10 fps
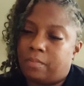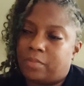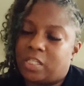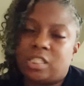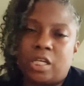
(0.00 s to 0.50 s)

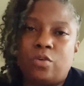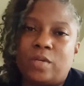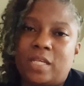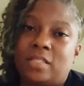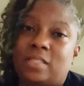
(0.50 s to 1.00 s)
this channel,
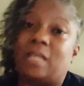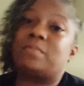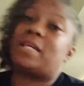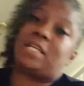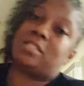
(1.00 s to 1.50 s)
it seems
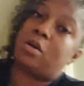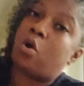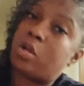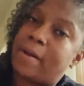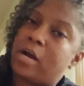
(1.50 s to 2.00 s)
like it's
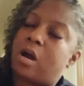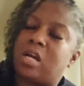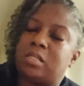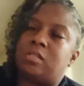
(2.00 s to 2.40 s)
all about cars.